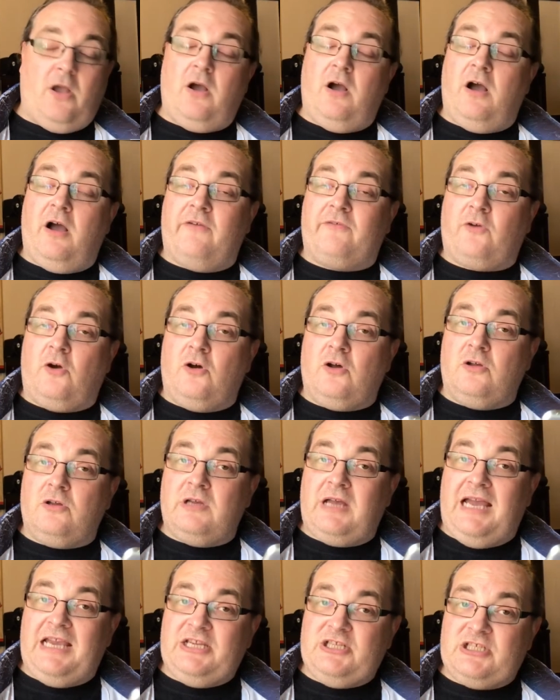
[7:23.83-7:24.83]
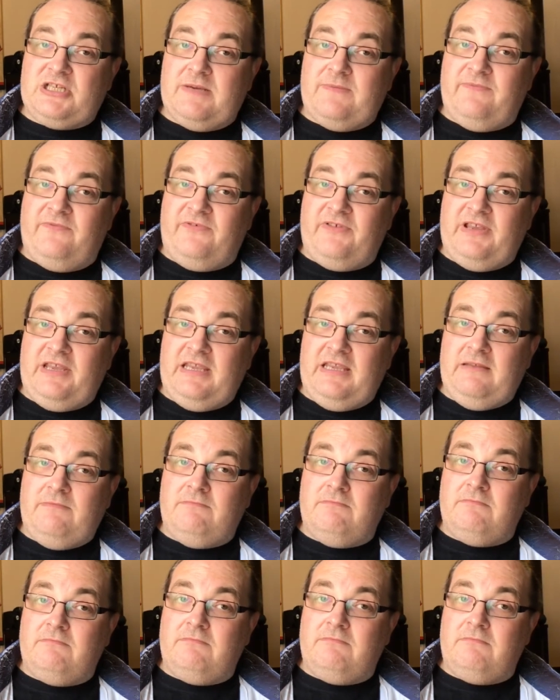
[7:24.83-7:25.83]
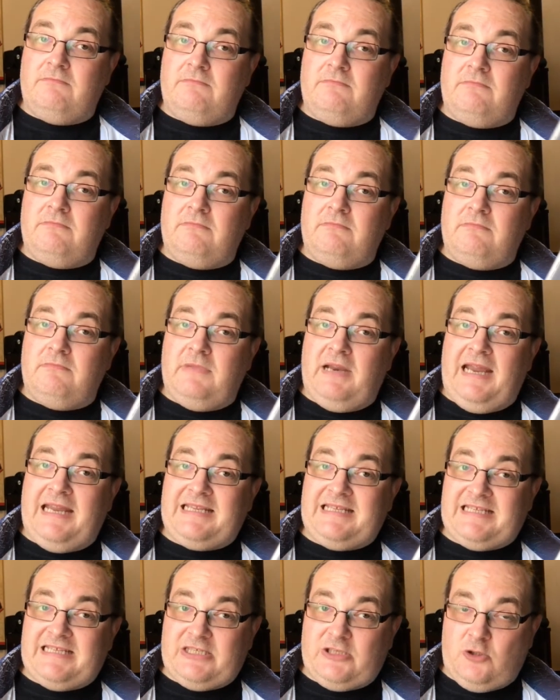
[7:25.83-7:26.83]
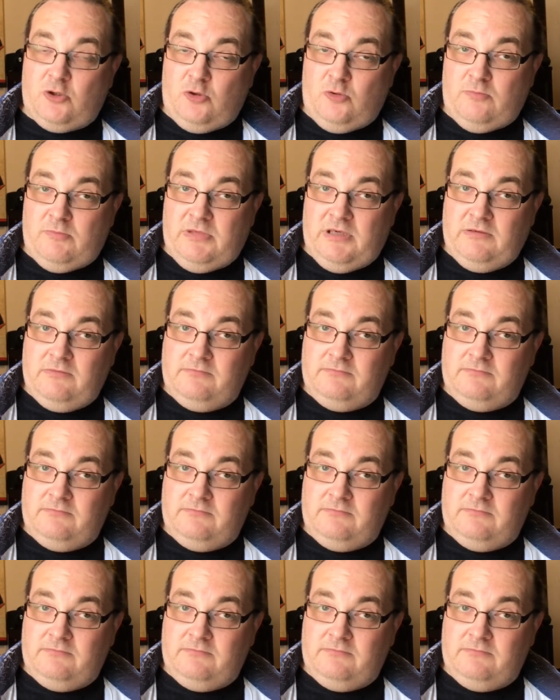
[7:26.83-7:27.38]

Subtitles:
I've got HMV and Zoom.